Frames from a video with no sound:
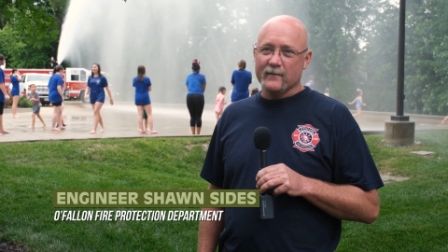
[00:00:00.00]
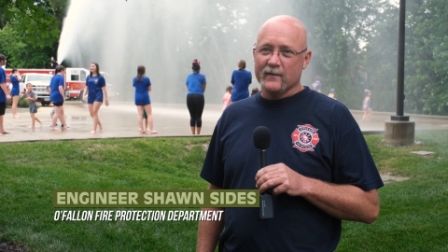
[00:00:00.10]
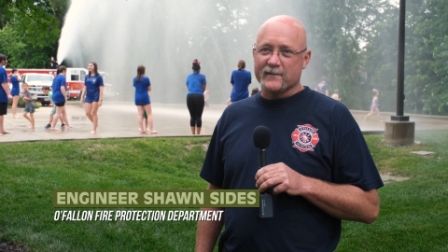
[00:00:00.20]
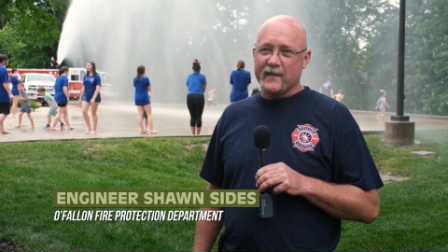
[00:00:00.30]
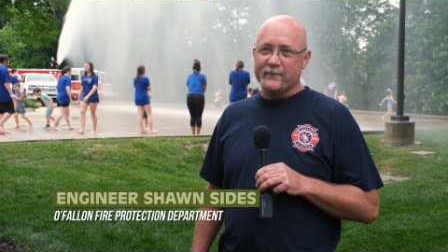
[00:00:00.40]
a
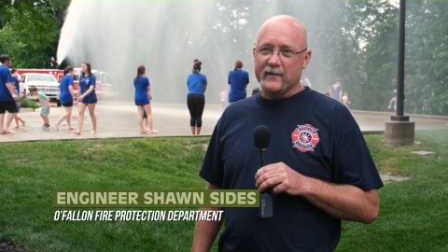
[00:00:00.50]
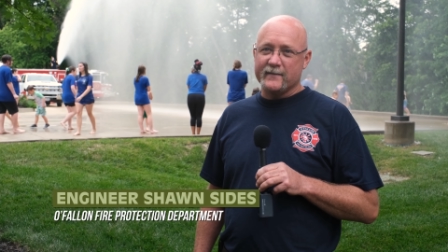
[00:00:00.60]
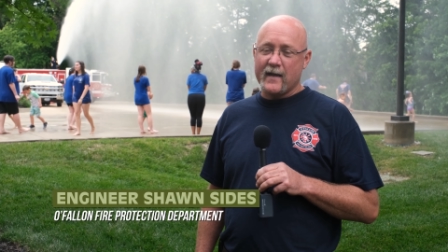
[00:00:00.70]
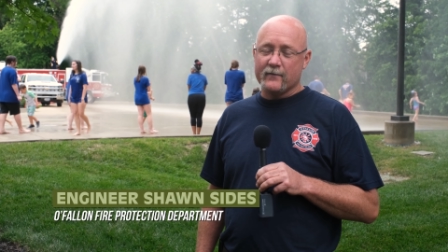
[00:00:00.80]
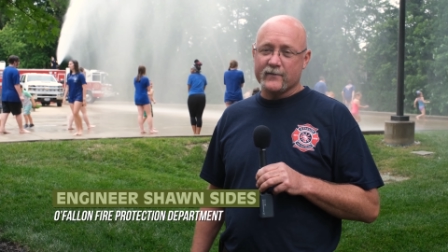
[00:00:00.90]
little safety
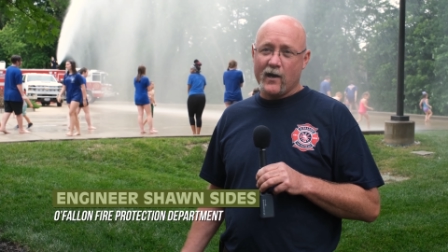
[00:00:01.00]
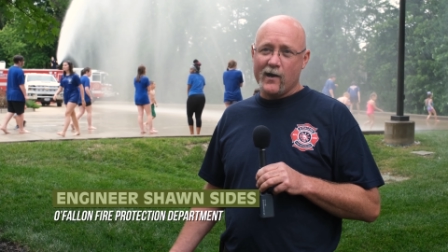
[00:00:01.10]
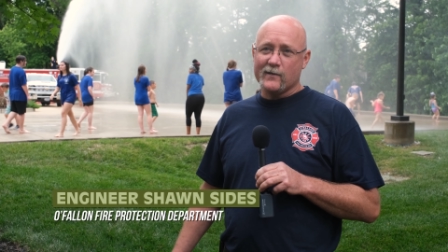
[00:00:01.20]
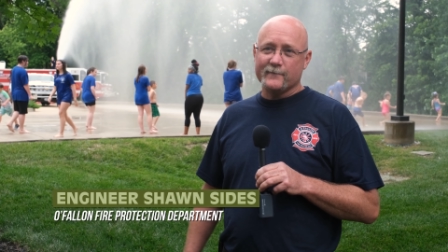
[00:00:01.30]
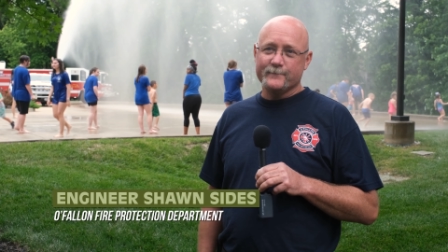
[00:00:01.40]

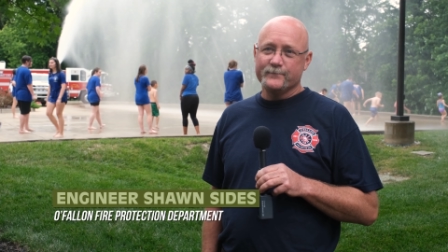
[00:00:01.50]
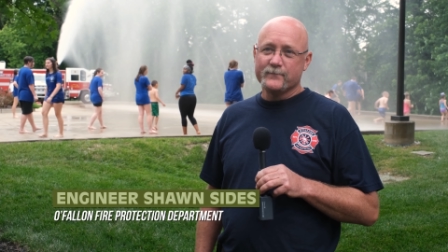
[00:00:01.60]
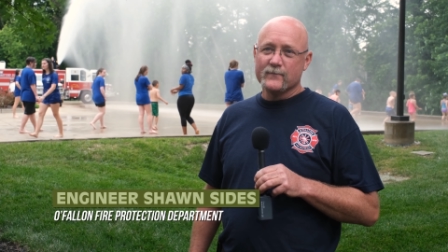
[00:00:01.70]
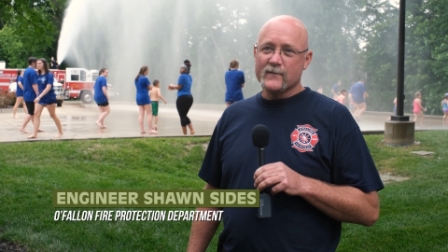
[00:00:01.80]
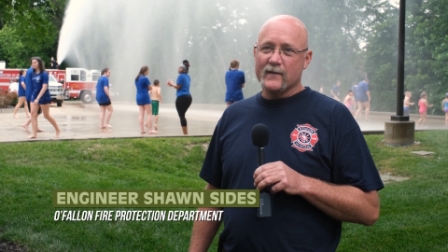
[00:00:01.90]
talk.
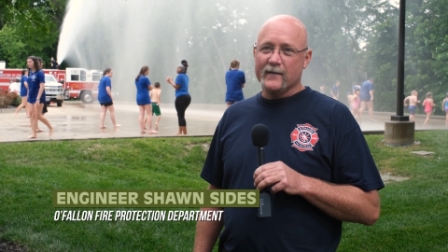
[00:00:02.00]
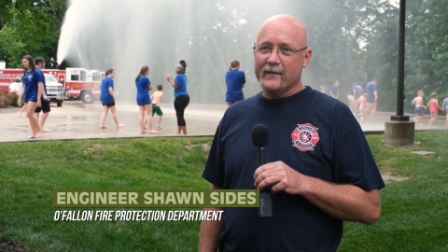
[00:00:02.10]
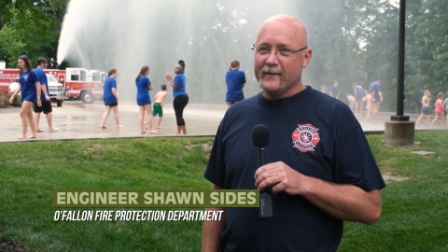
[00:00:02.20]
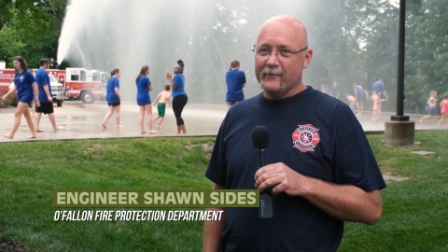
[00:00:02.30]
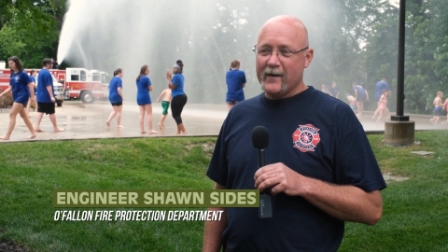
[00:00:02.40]

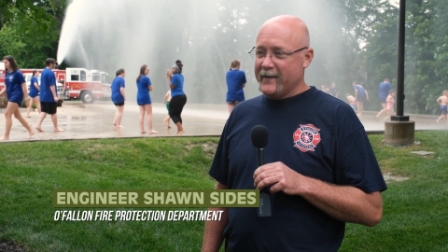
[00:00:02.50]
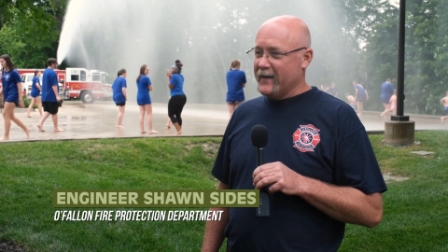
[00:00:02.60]
And right